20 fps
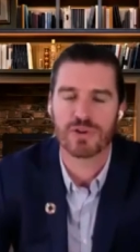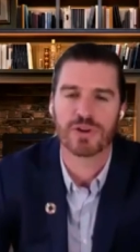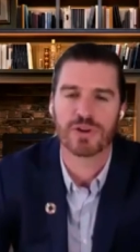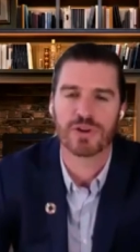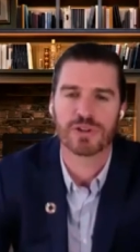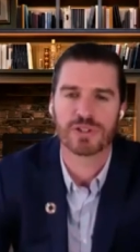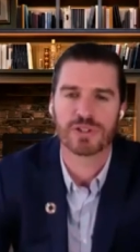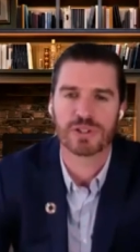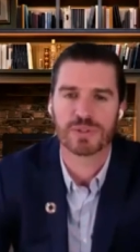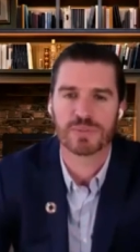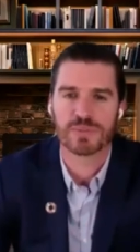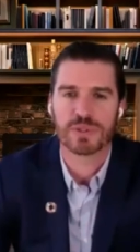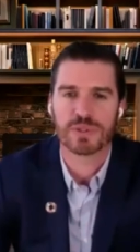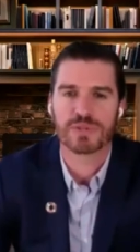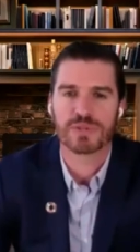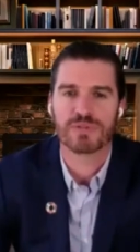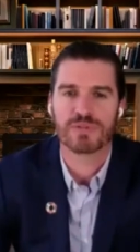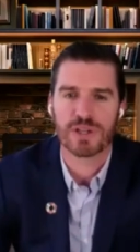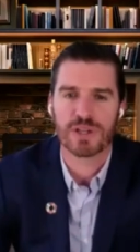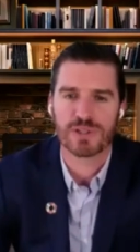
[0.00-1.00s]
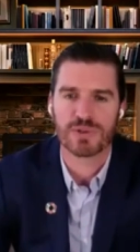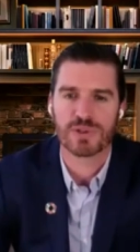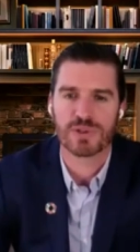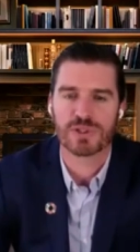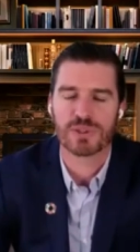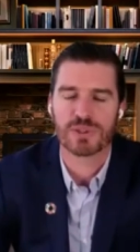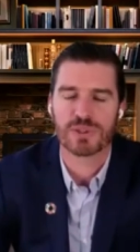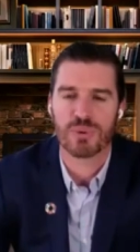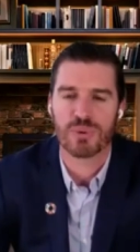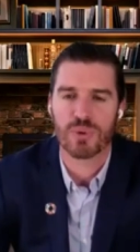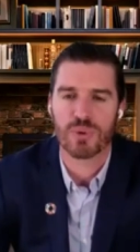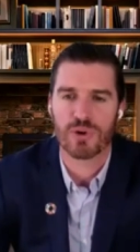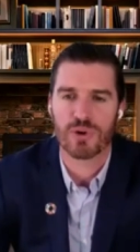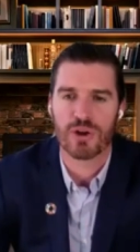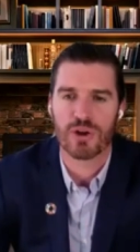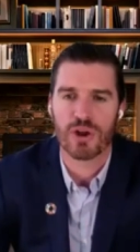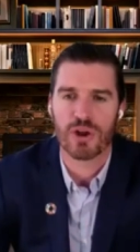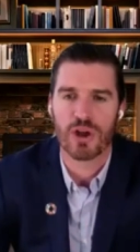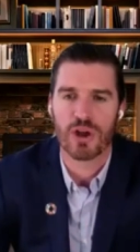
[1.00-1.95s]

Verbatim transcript: their advisory support.